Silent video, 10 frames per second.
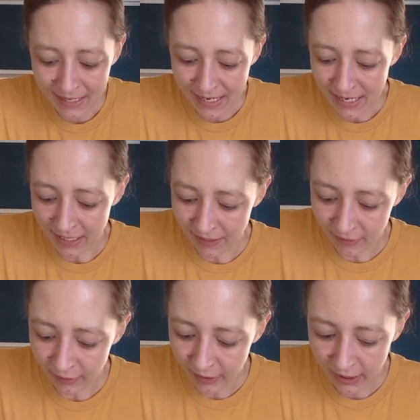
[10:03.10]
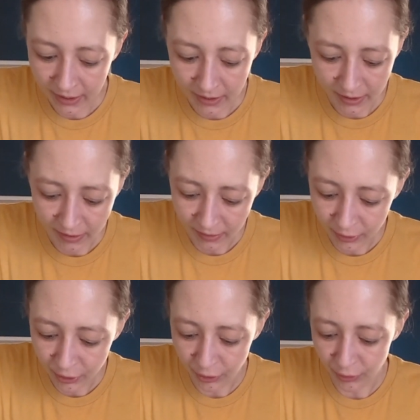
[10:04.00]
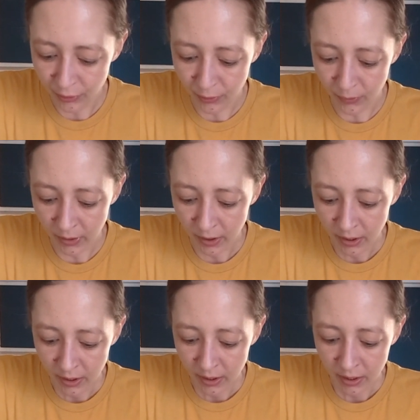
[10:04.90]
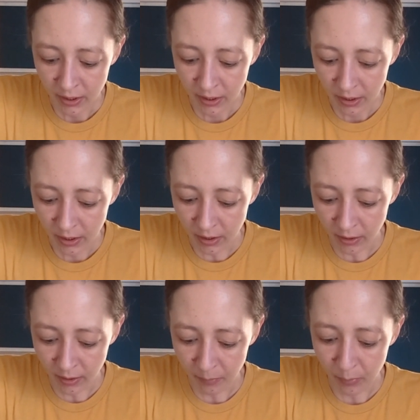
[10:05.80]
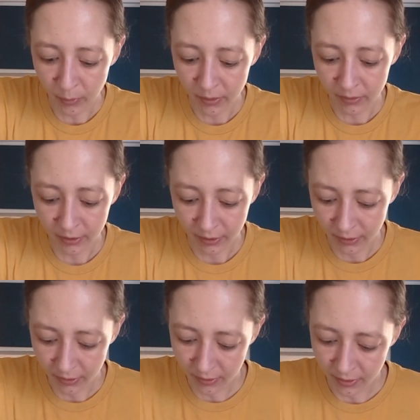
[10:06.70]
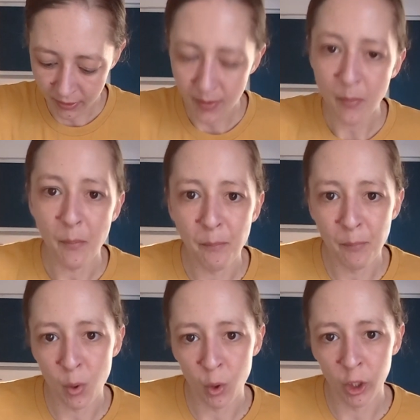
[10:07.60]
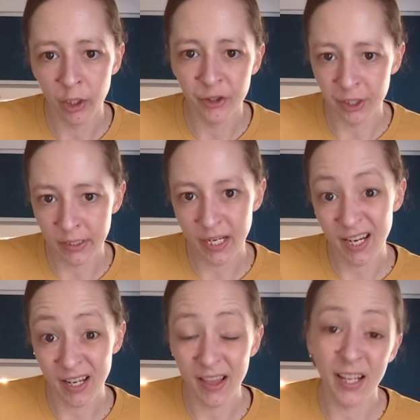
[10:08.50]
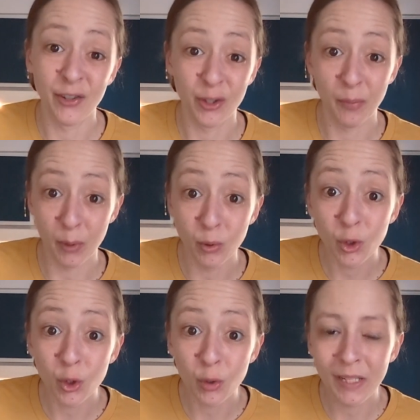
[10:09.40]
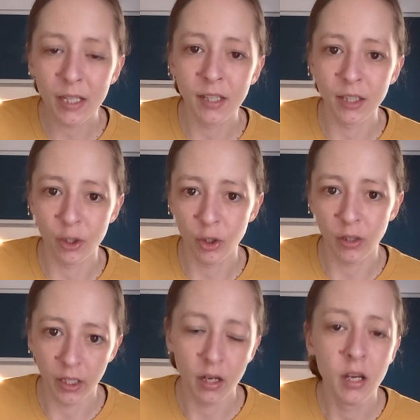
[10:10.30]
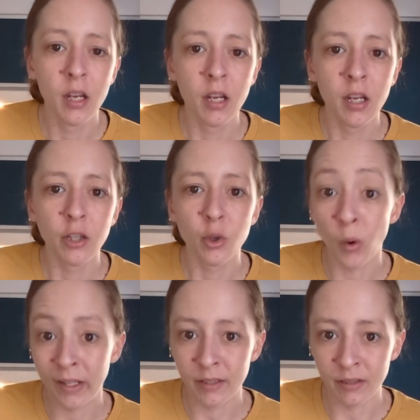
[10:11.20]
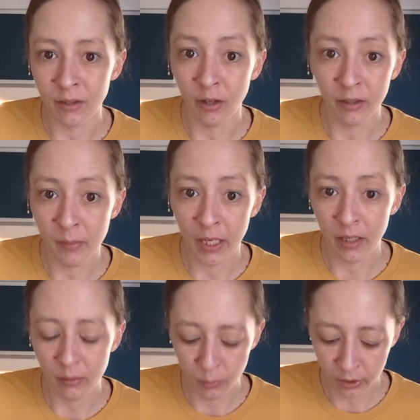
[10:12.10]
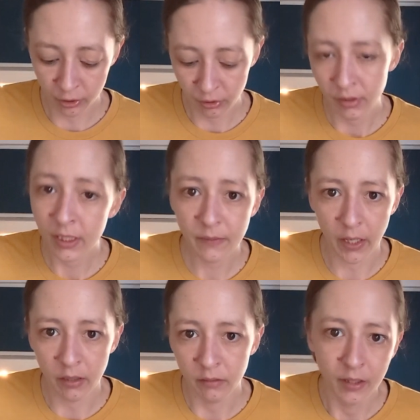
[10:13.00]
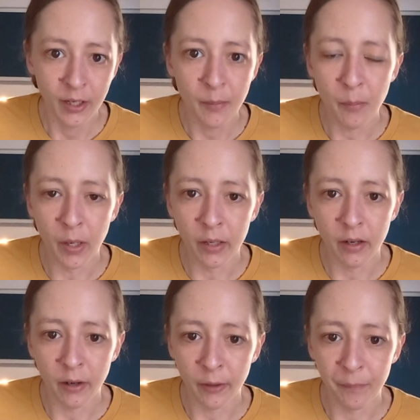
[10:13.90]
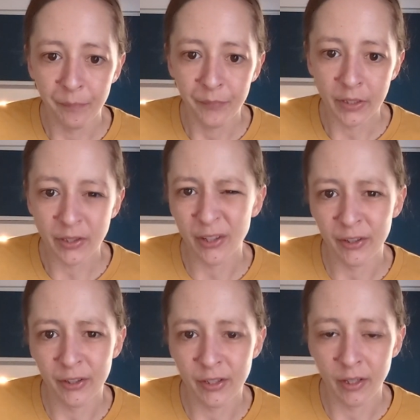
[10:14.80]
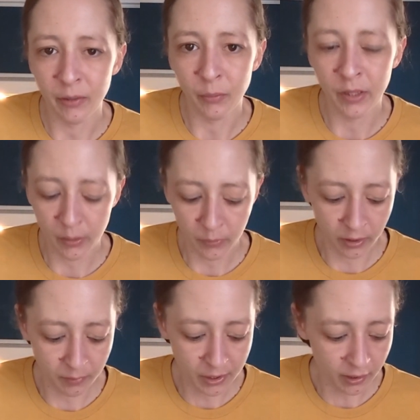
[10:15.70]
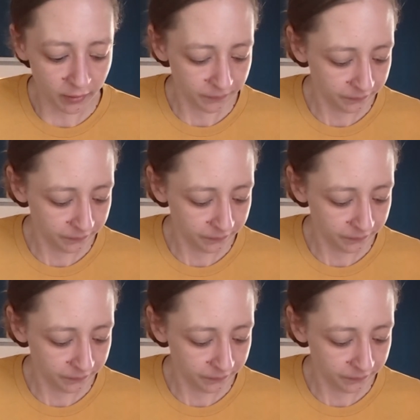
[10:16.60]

not a great idea to put more cheesecake in than you're supposed to, because it took like twice as long to make, which is fine, but it's harder to tell when they were going to be done.